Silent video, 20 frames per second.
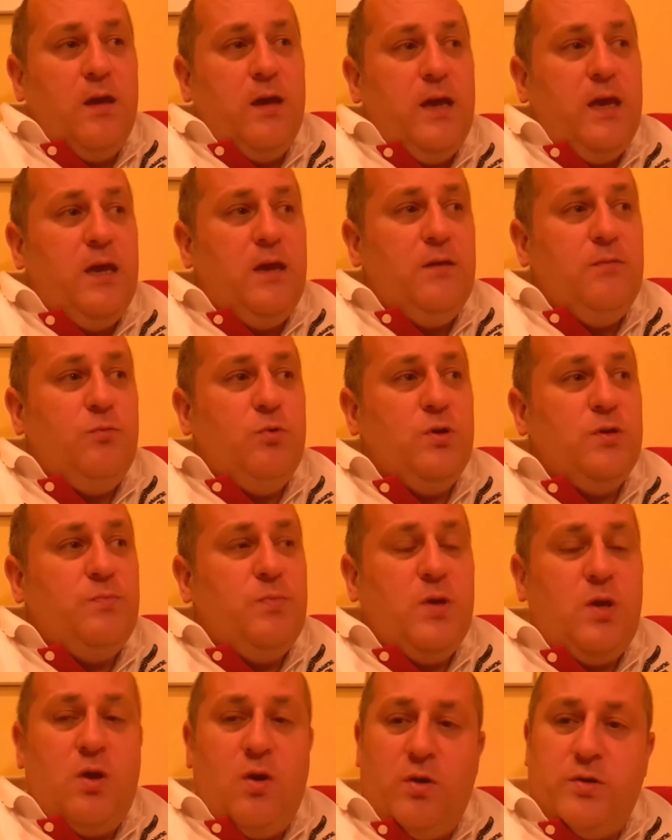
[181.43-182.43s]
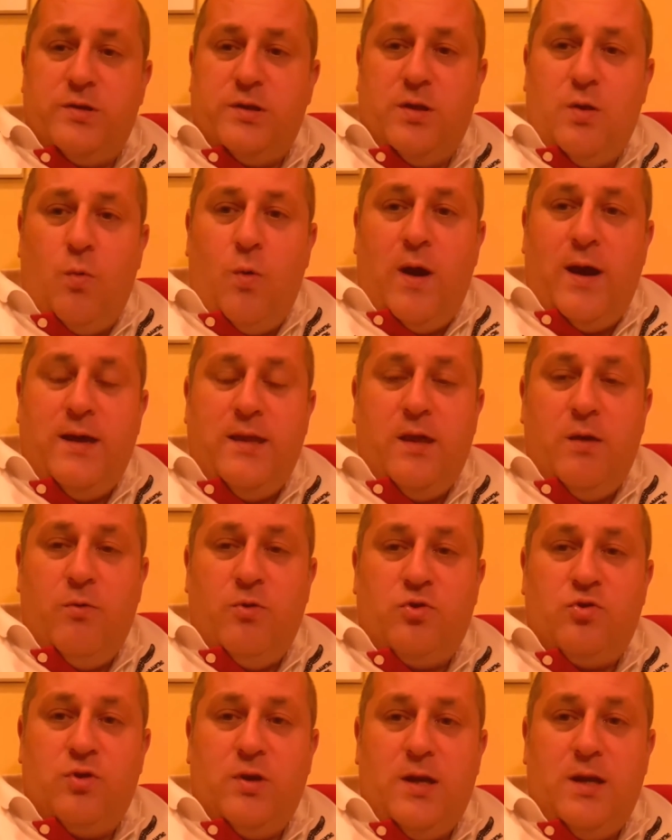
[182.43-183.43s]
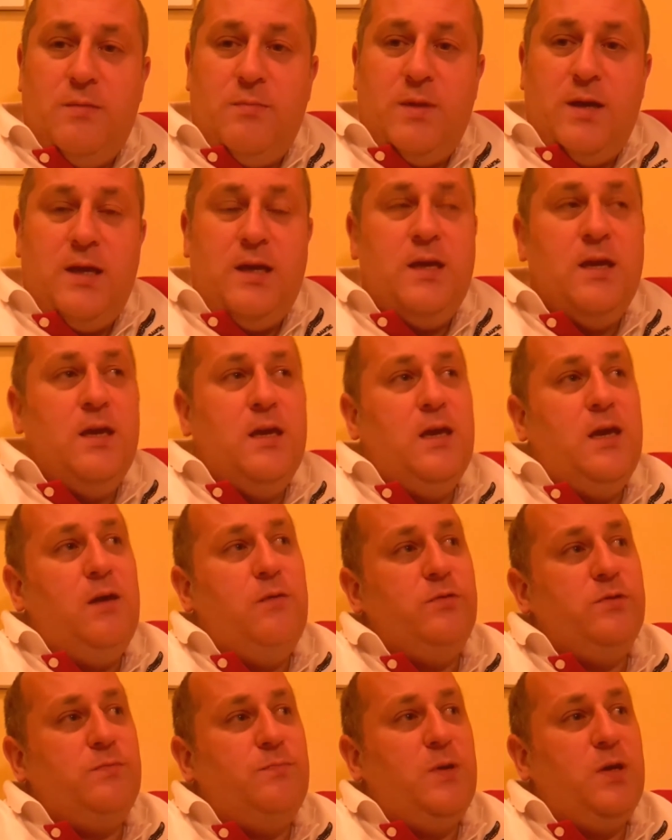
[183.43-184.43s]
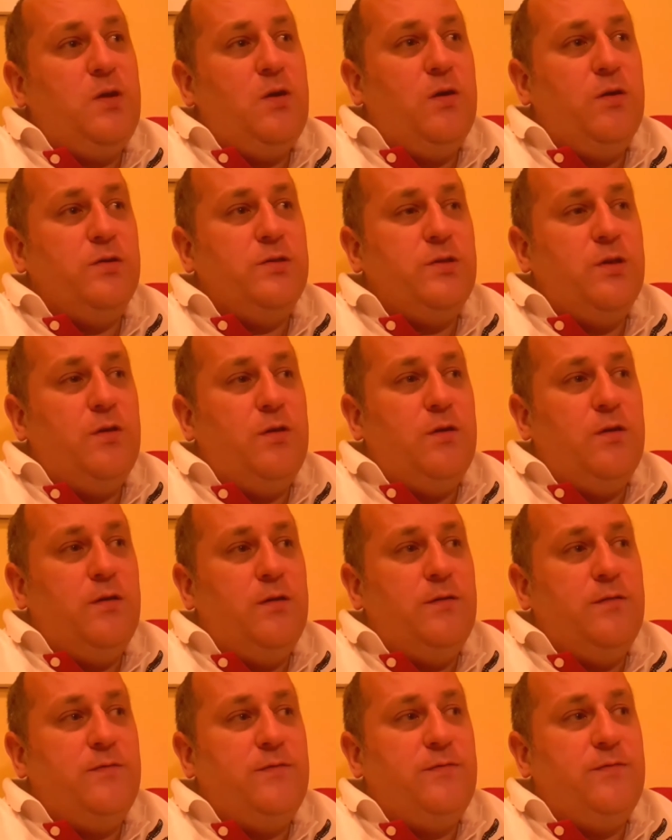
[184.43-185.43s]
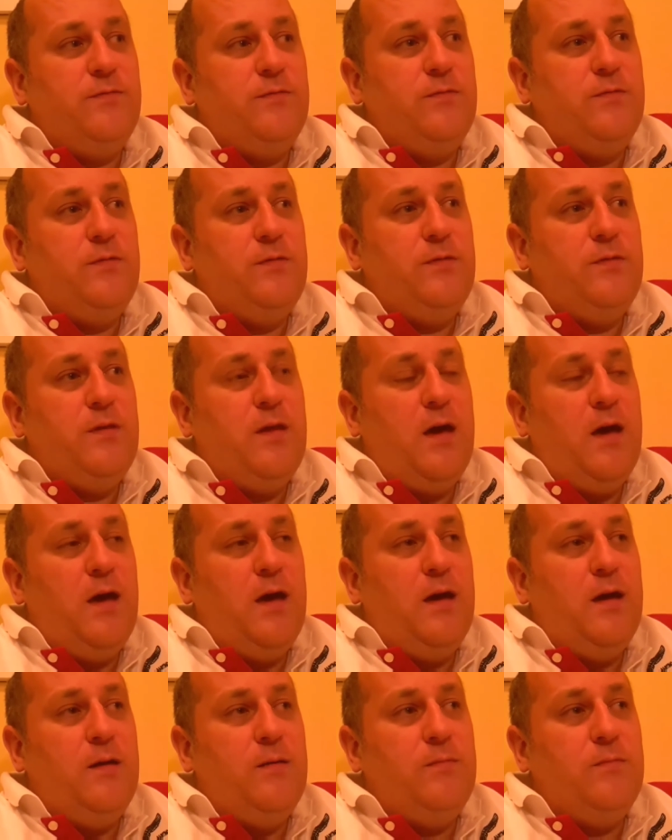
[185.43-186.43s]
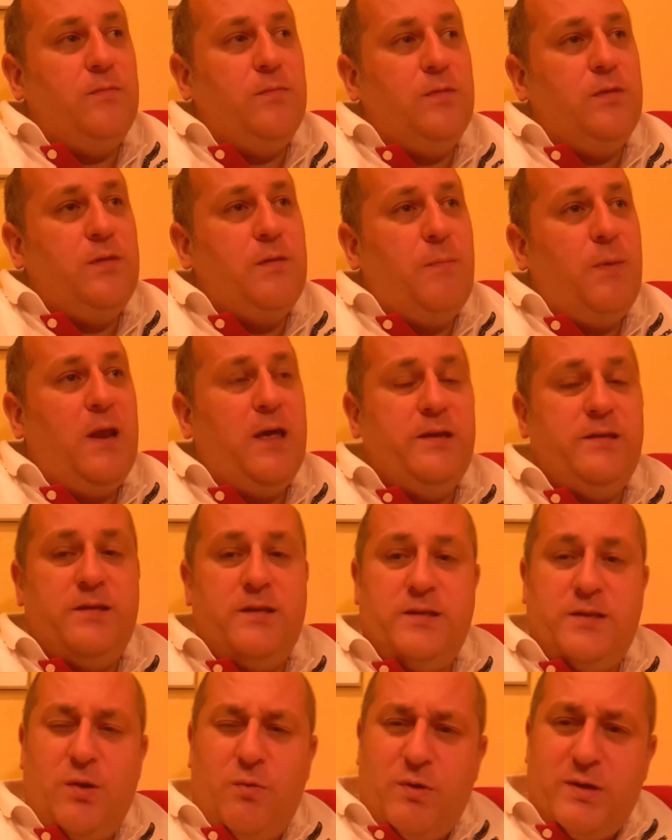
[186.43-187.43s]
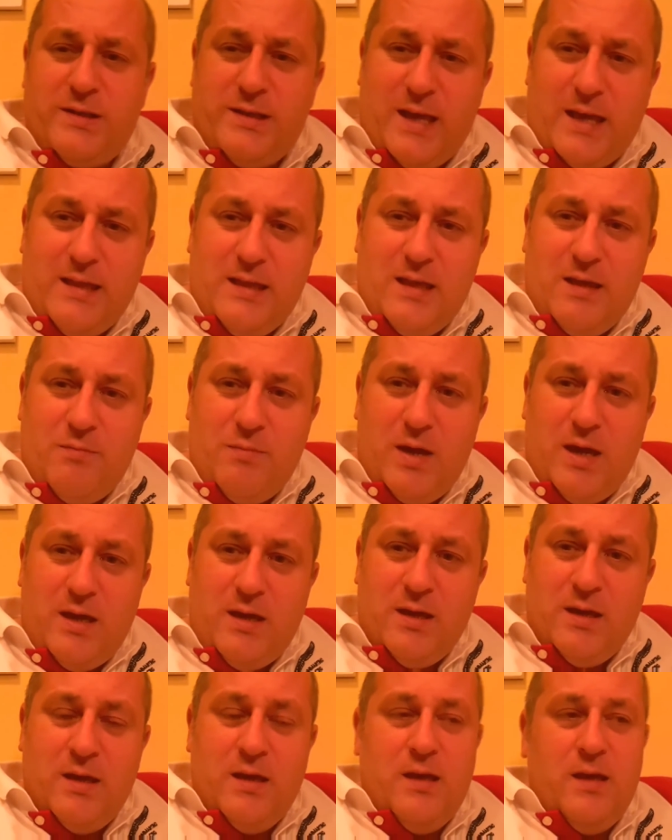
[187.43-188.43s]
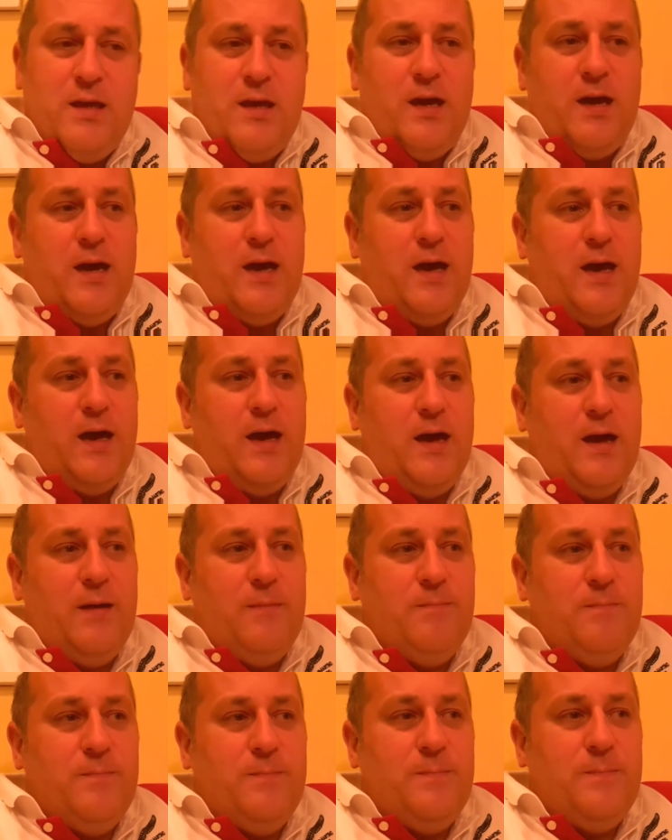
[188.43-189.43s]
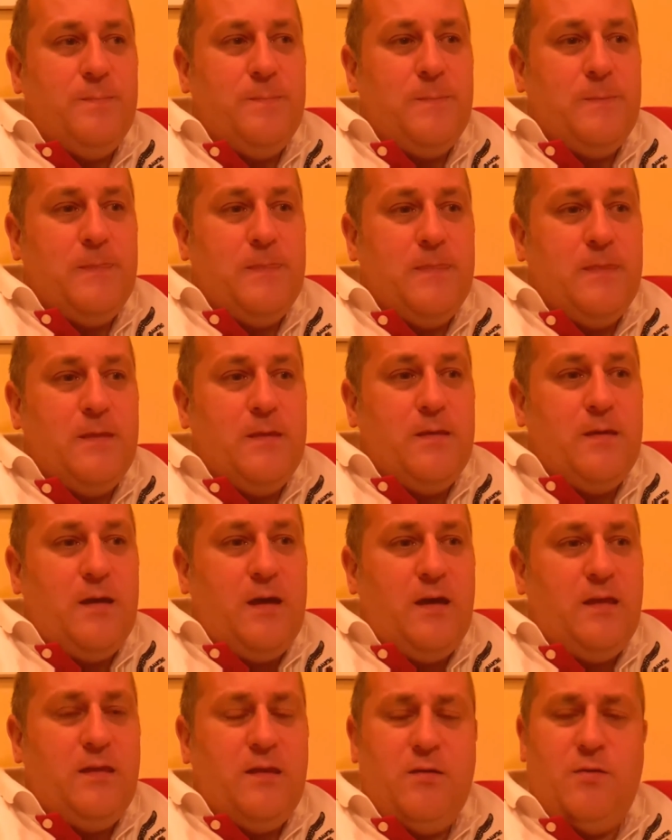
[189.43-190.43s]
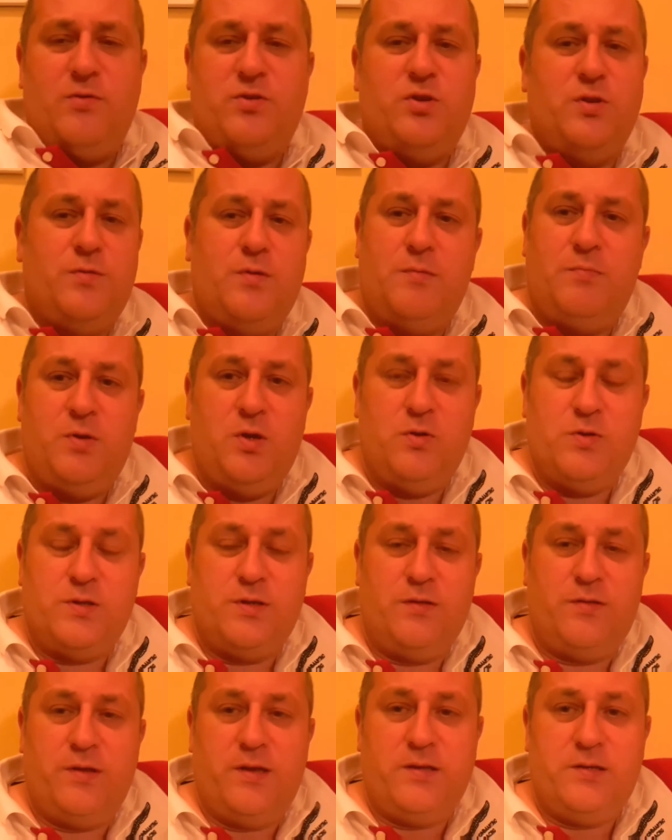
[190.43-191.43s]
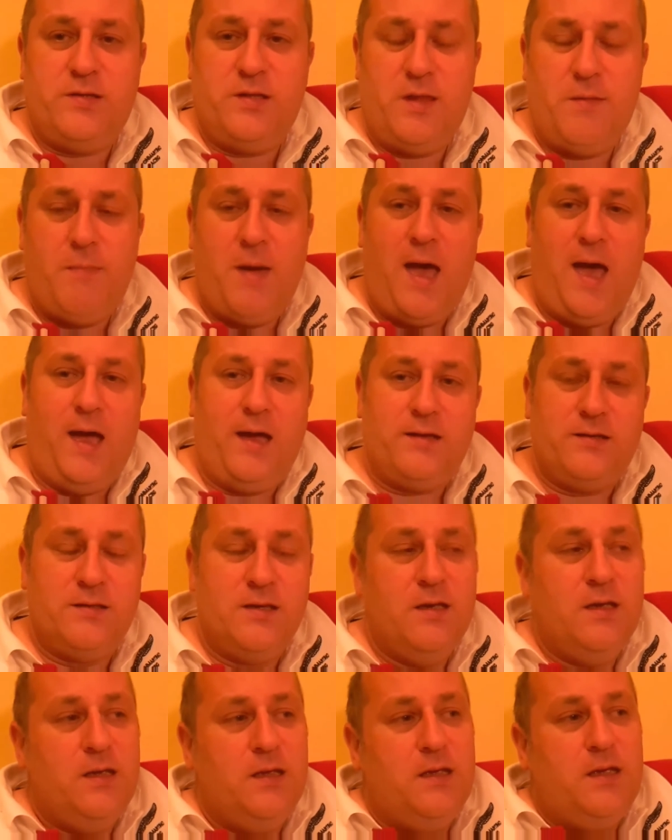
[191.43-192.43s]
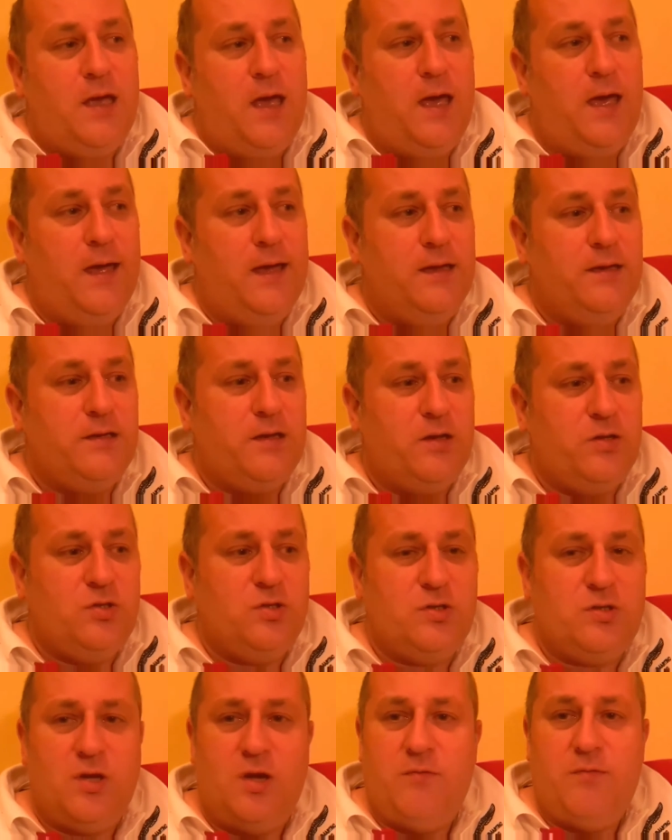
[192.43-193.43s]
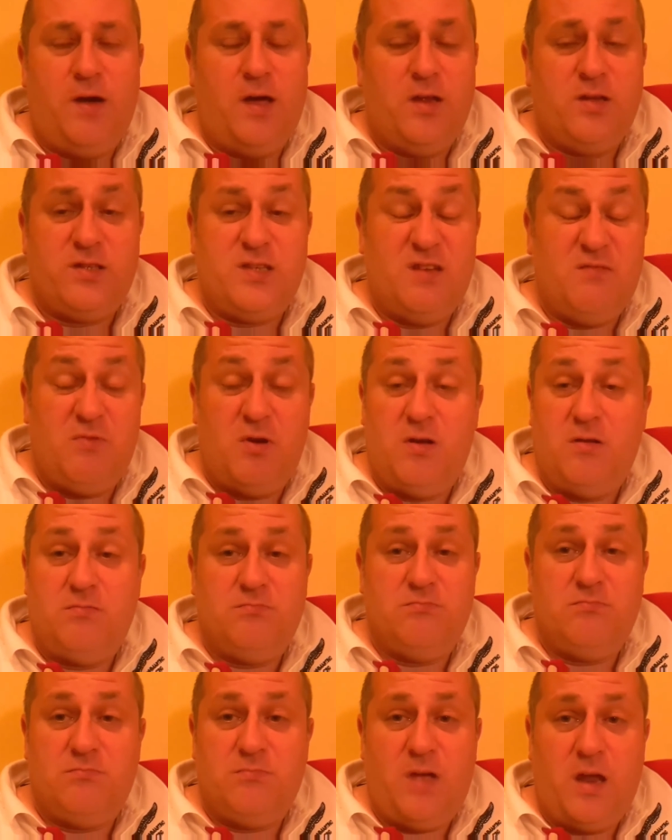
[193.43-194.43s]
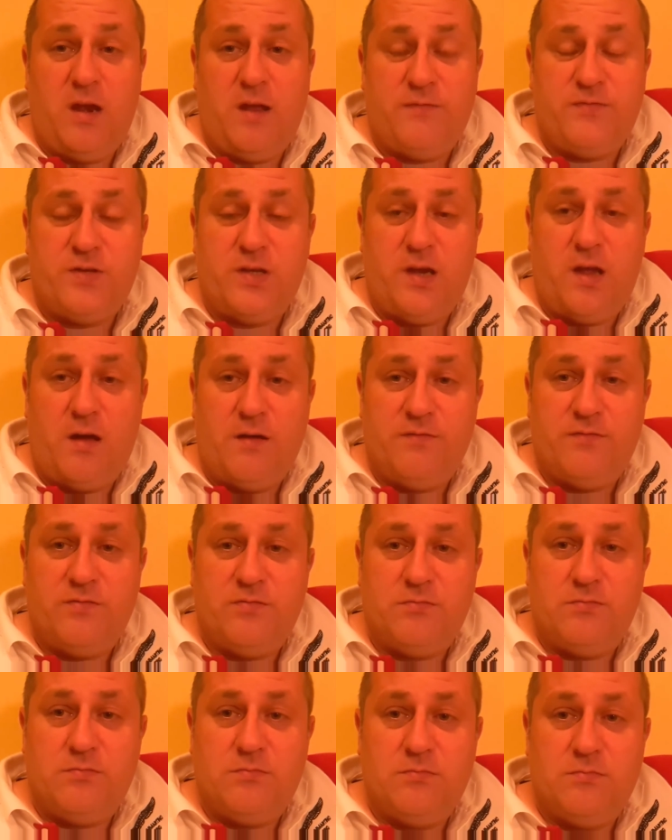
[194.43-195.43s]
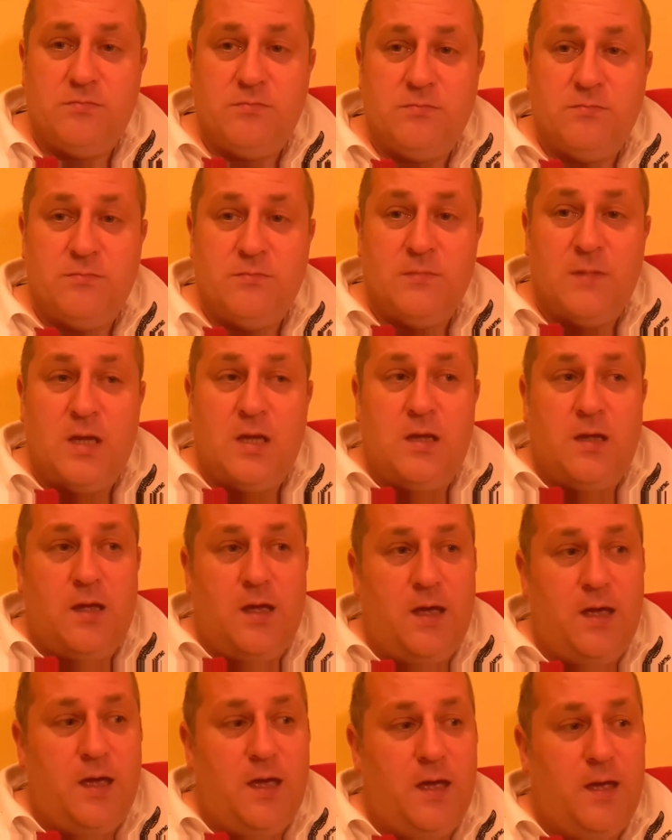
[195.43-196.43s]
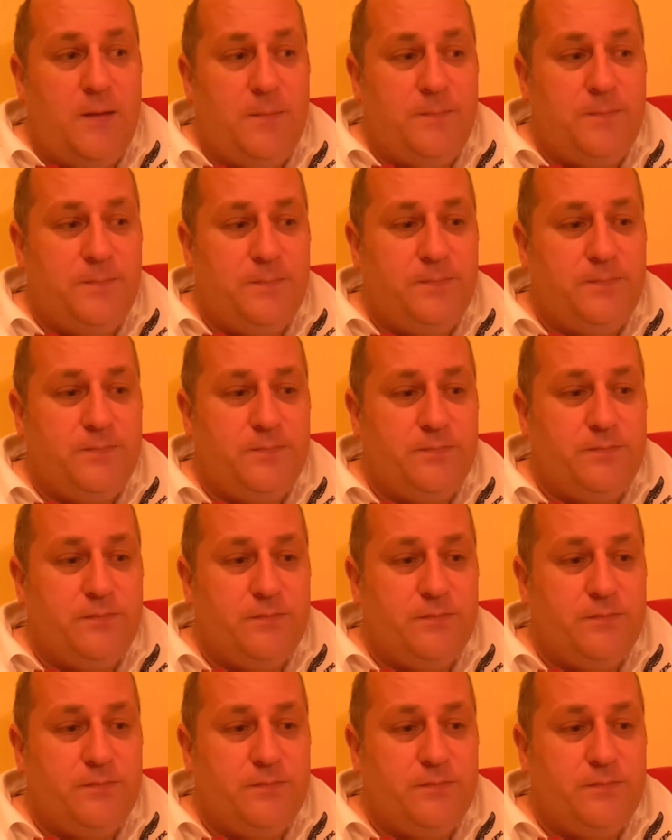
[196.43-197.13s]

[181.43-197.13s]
it was because of the way they were treating me. It was because of um, the places they were sending me. Um, and they were just abusing things to the max. And I just turned around and said, well, enough's enough. Um,